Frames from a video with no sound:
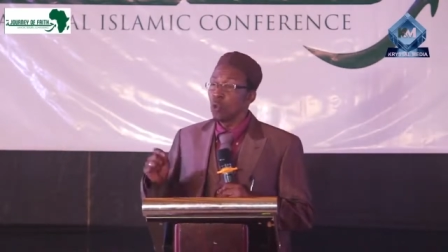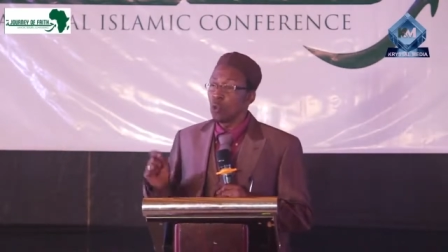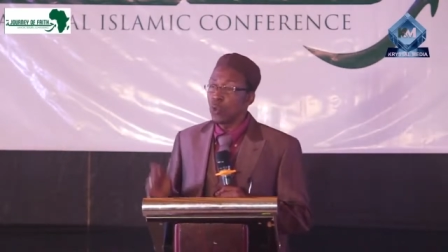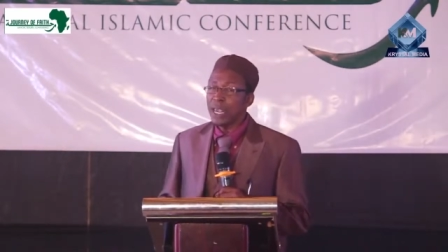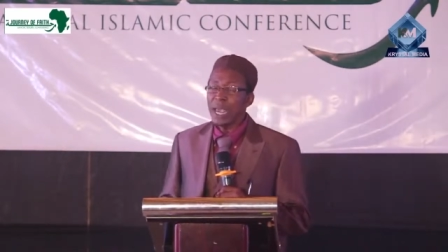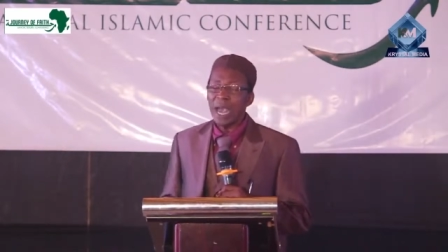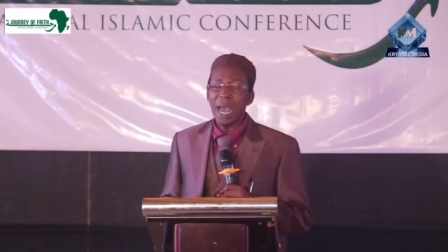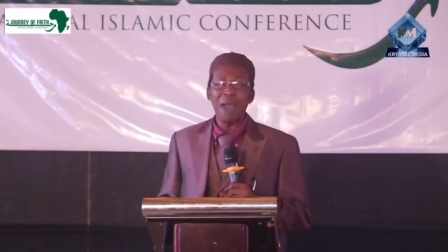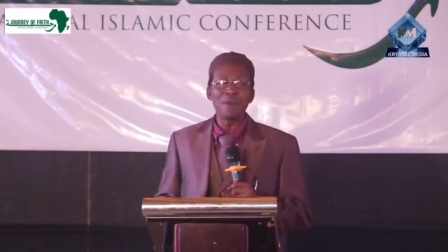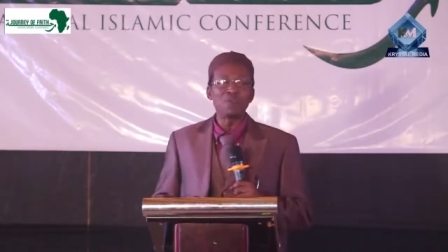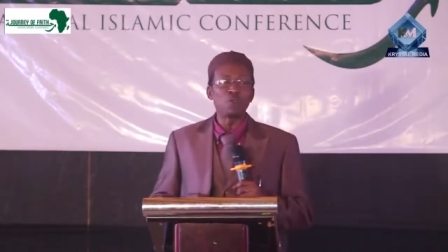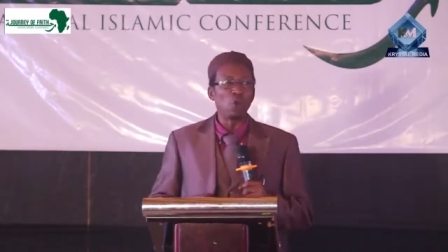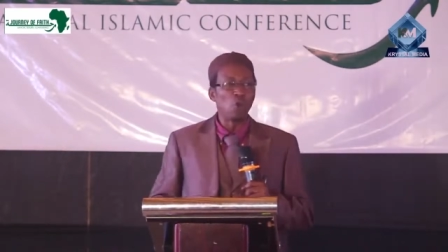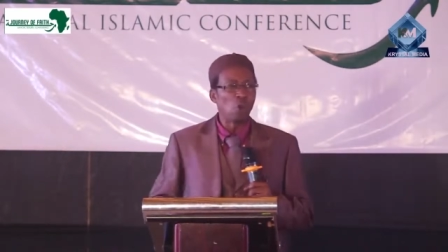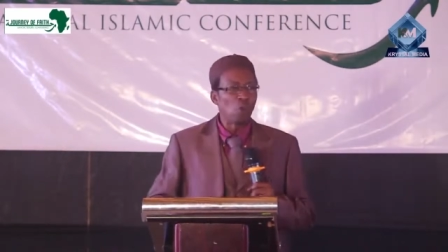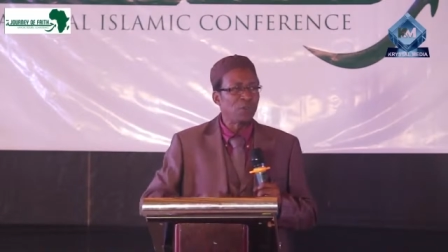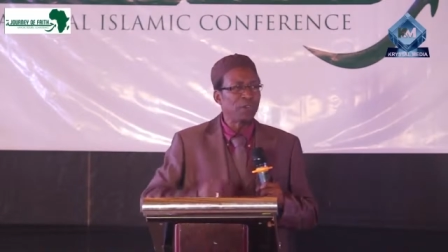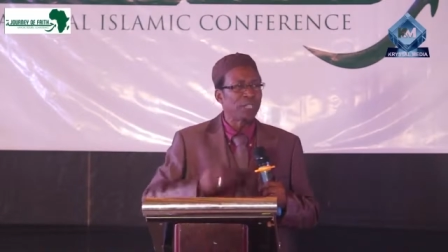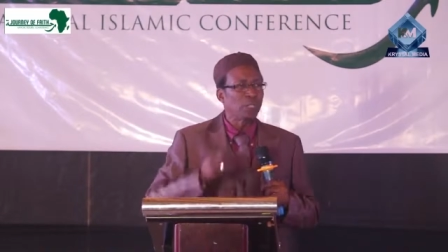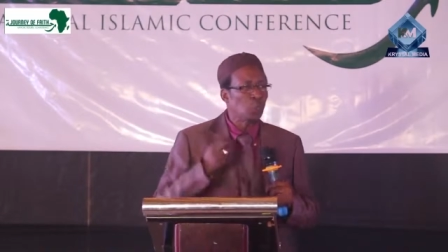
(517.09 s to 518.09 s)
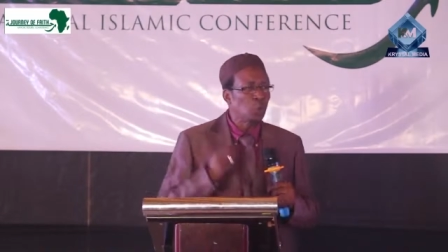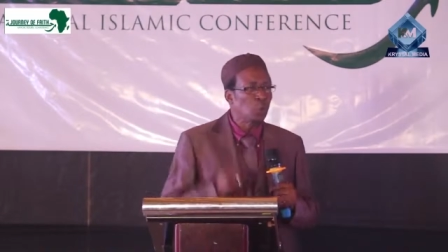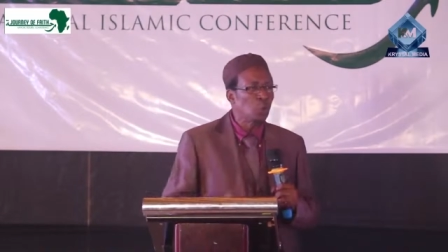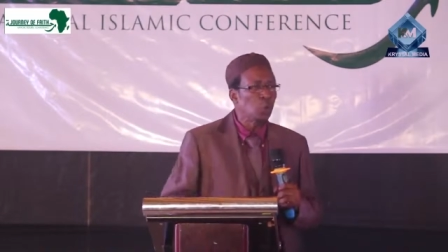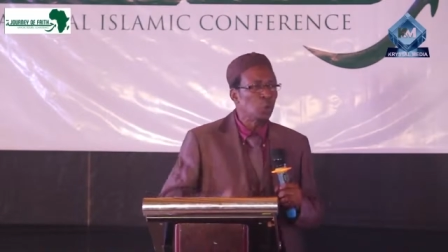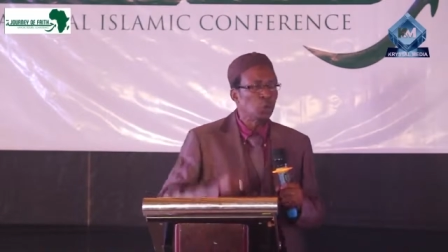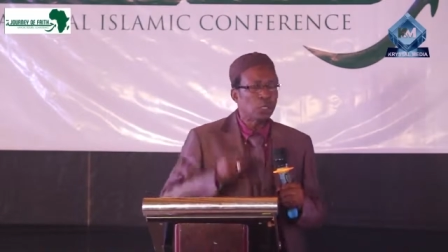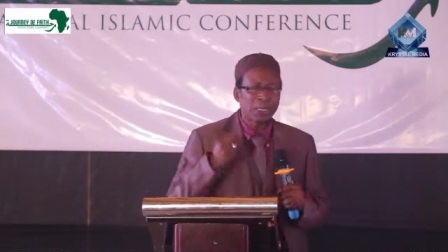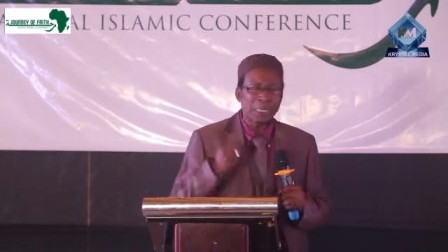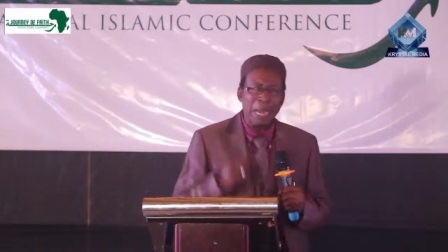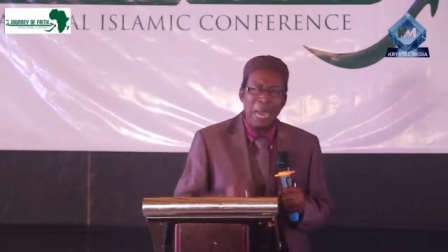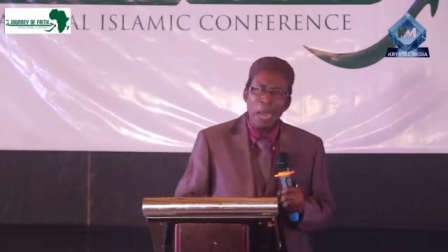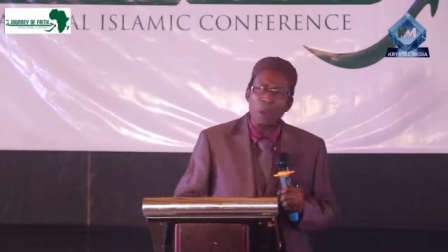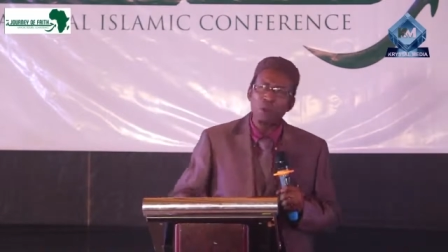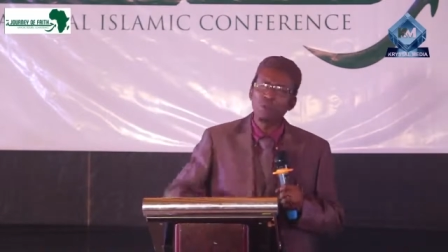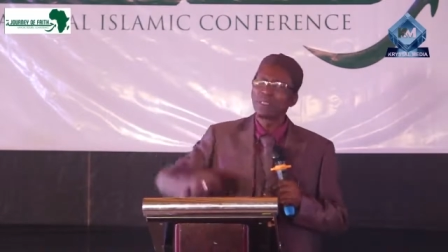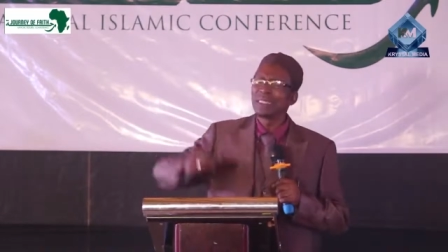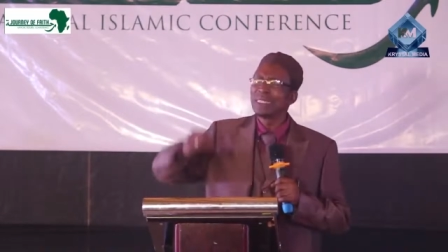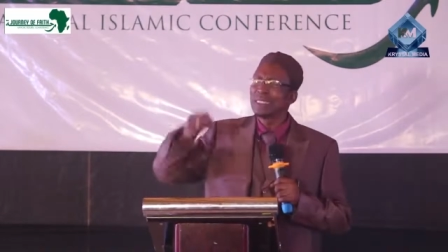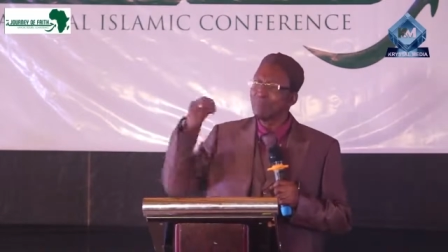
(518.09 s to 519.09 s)
we have over
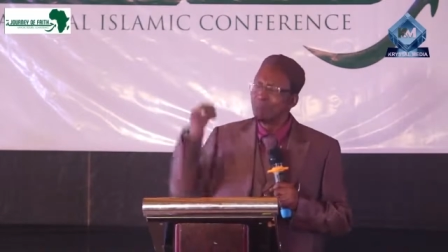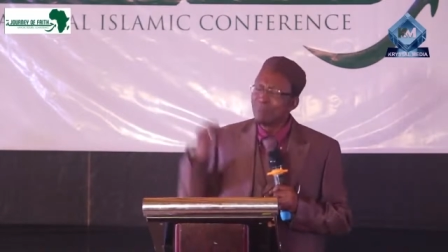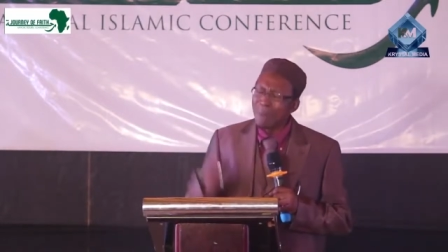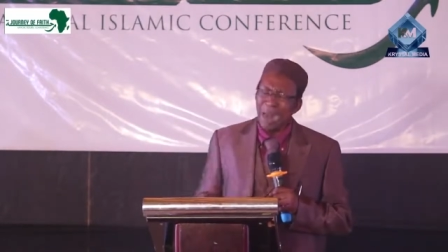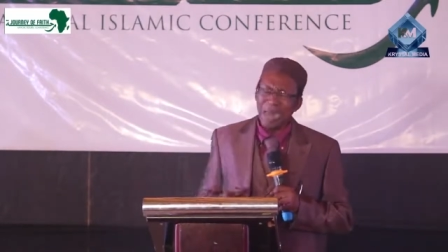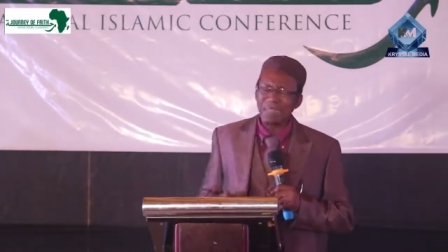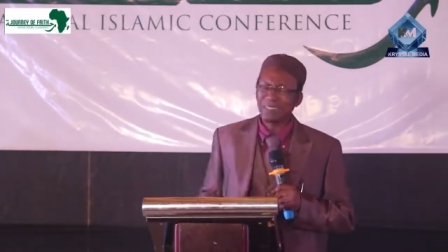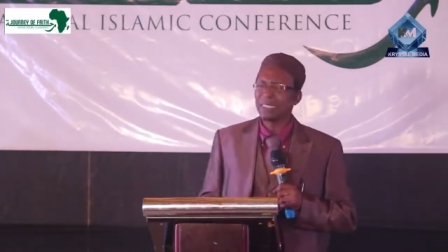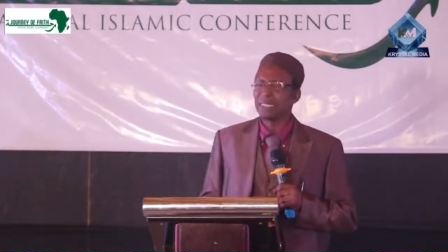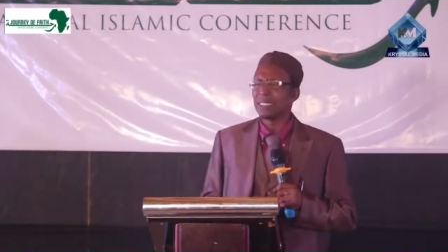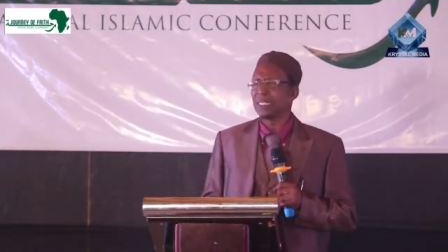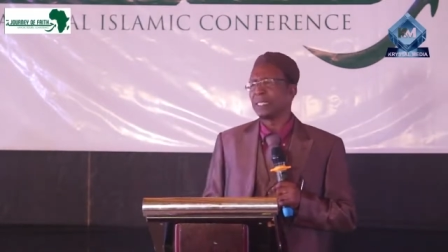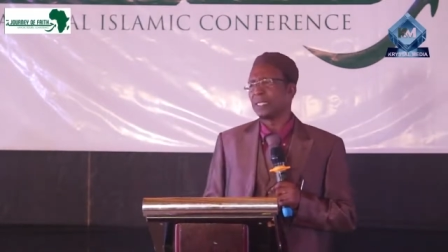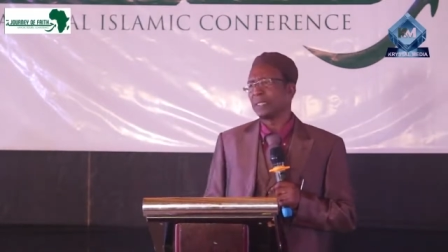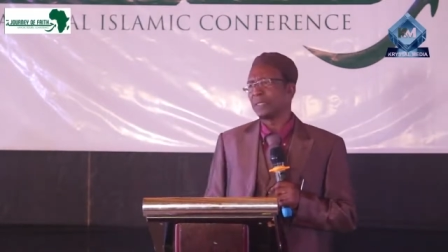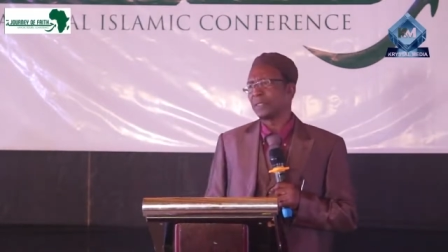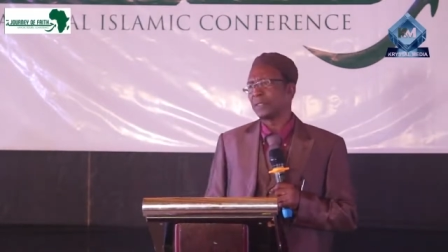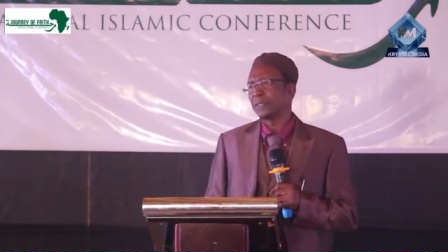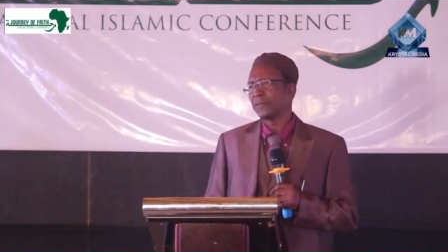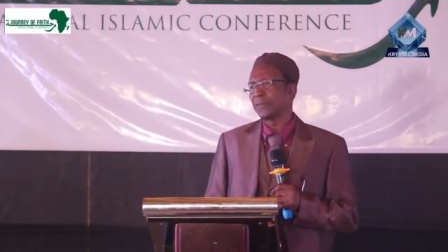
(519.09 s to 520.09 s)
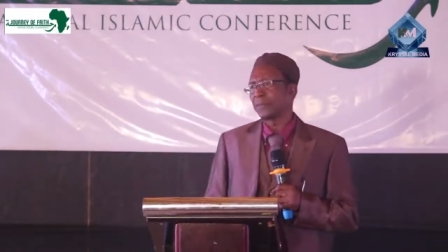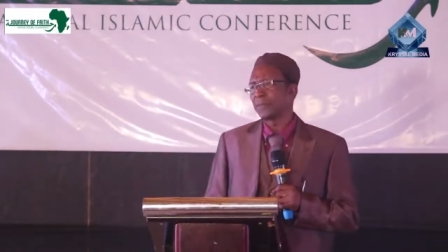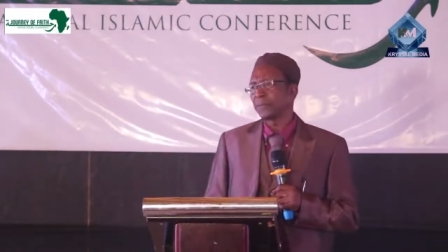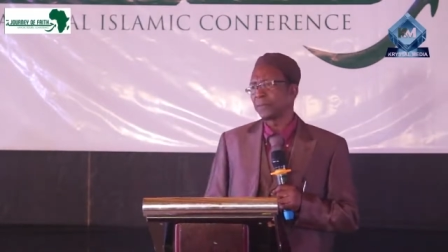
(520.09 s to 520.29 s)
2,000 masjids